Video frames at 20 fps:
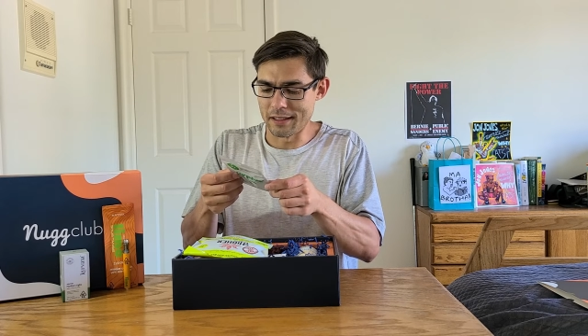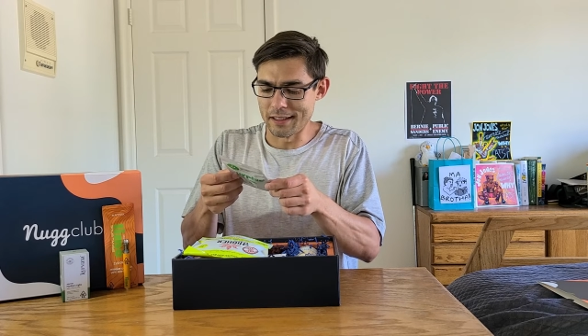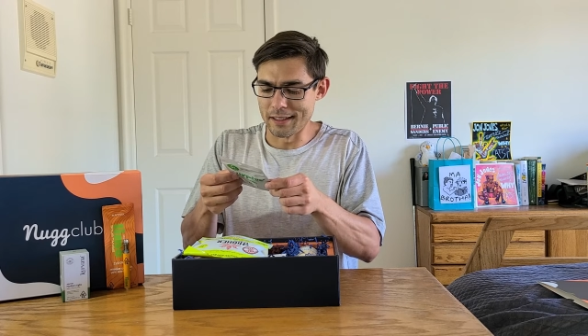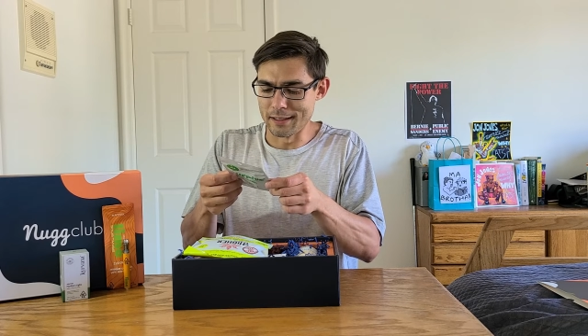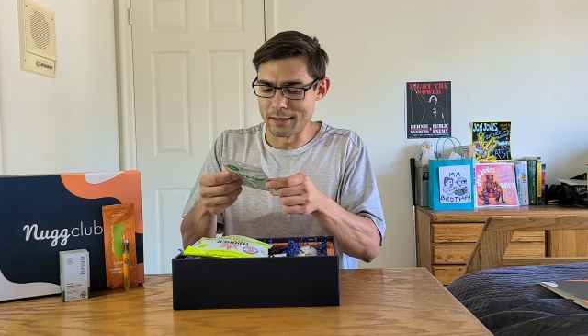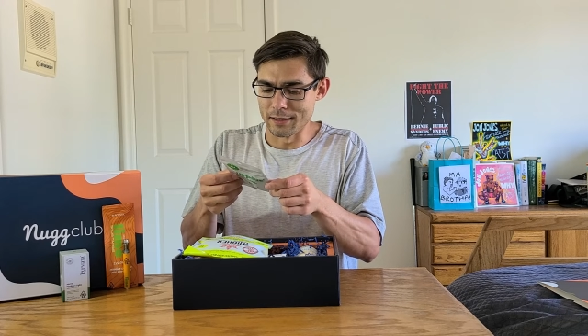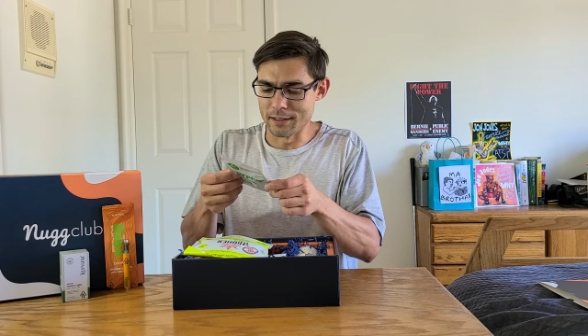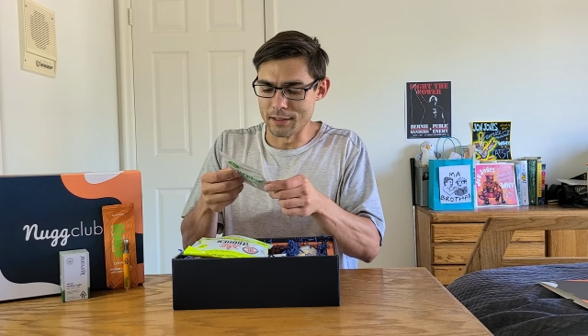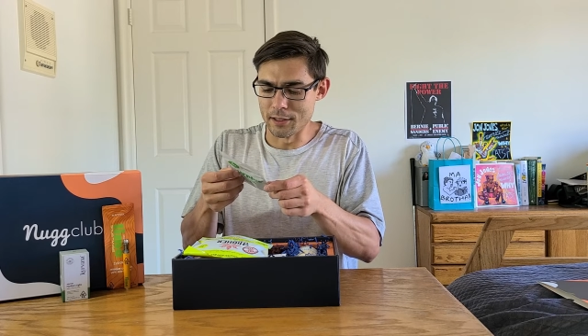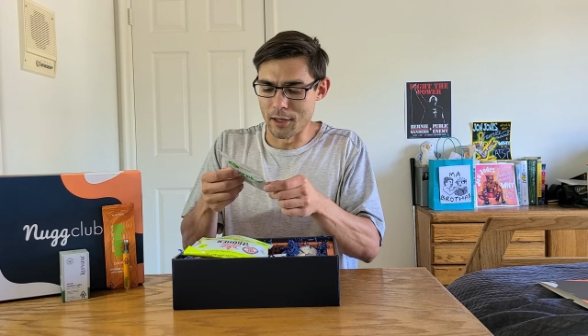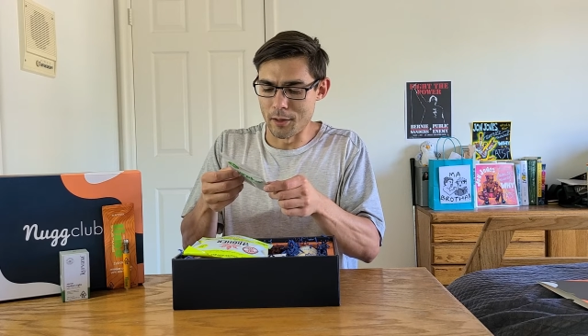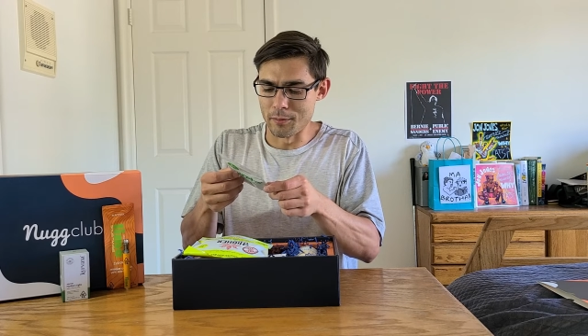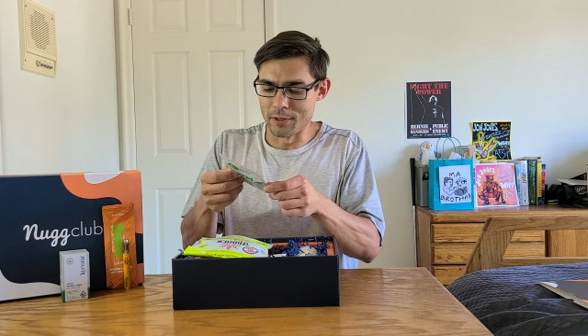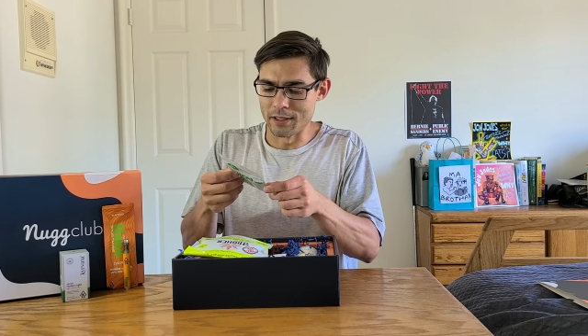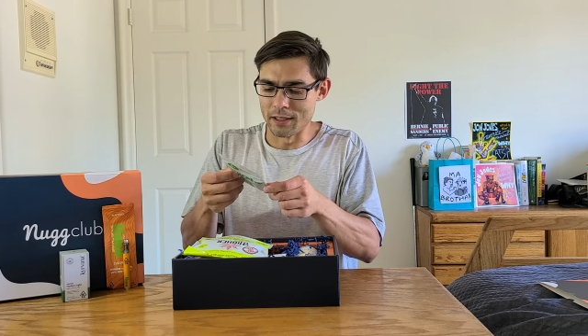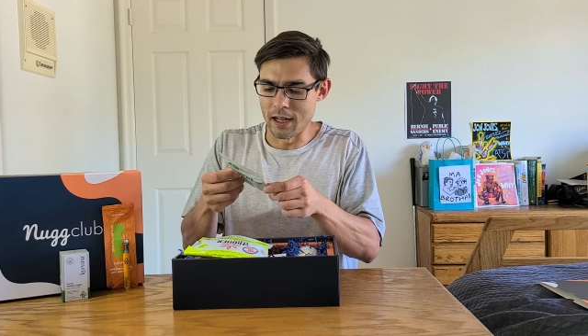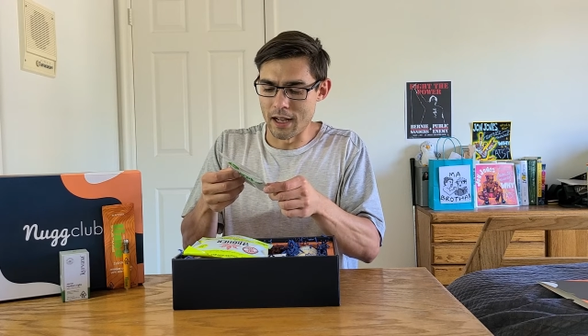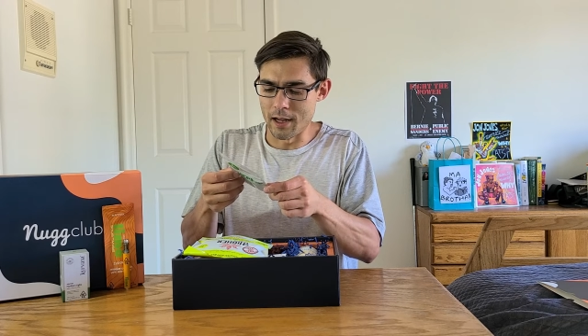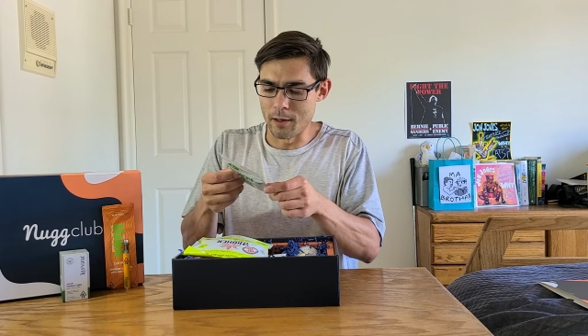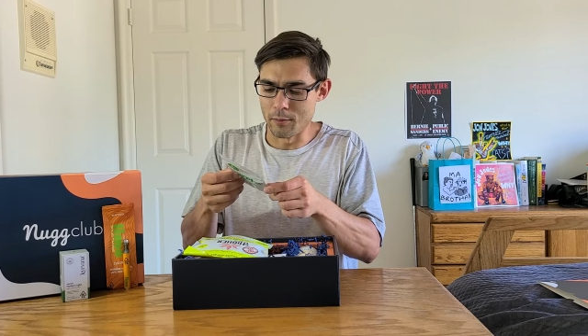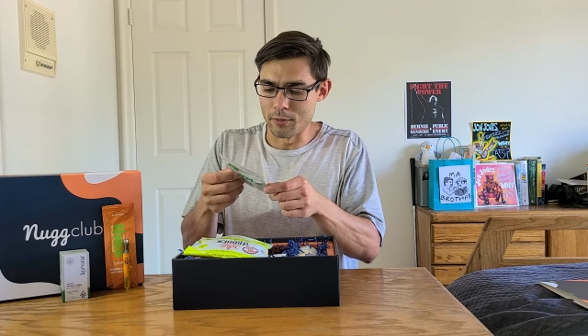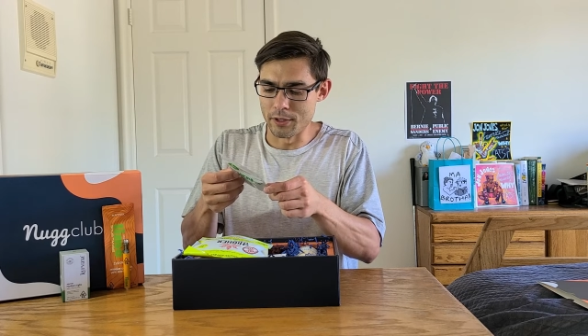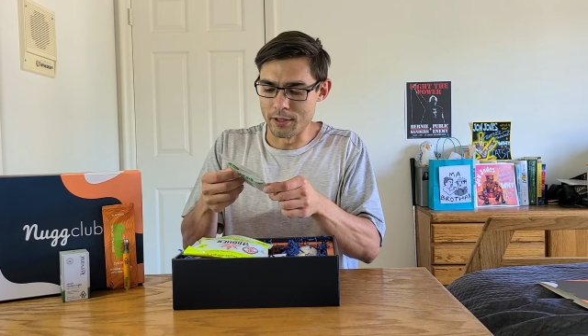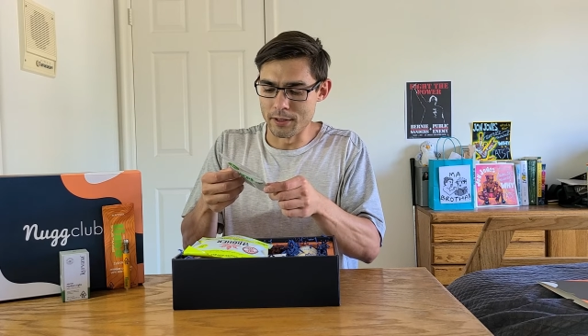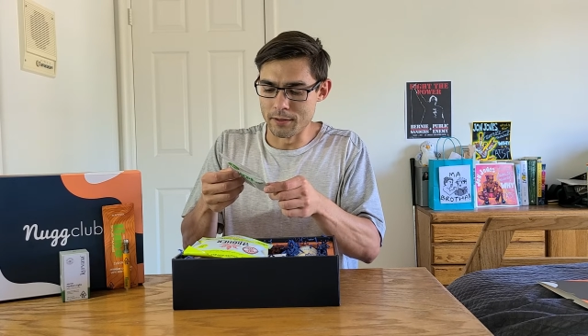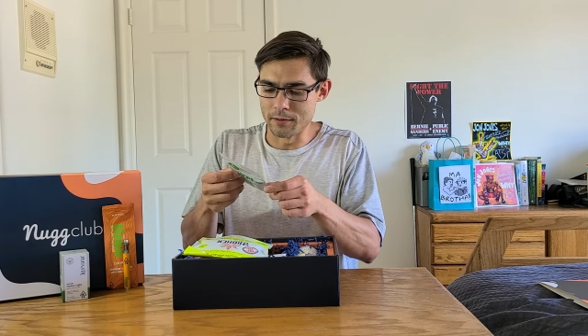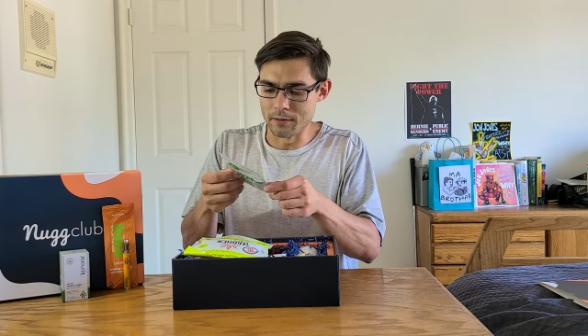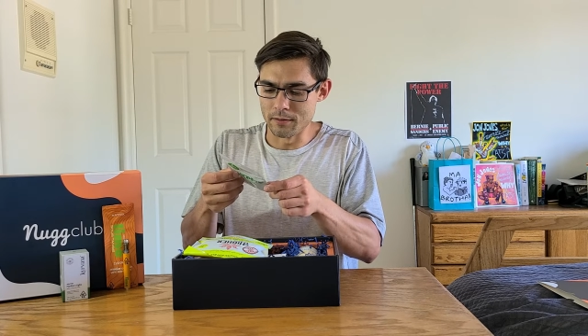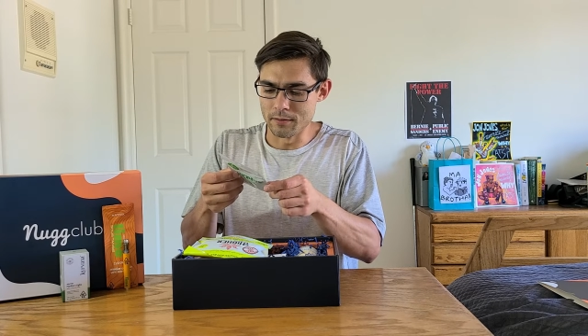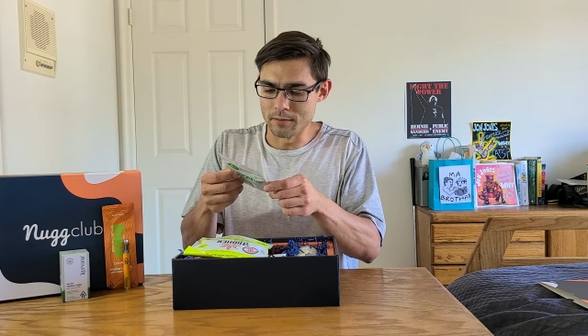indica dominant hybrid,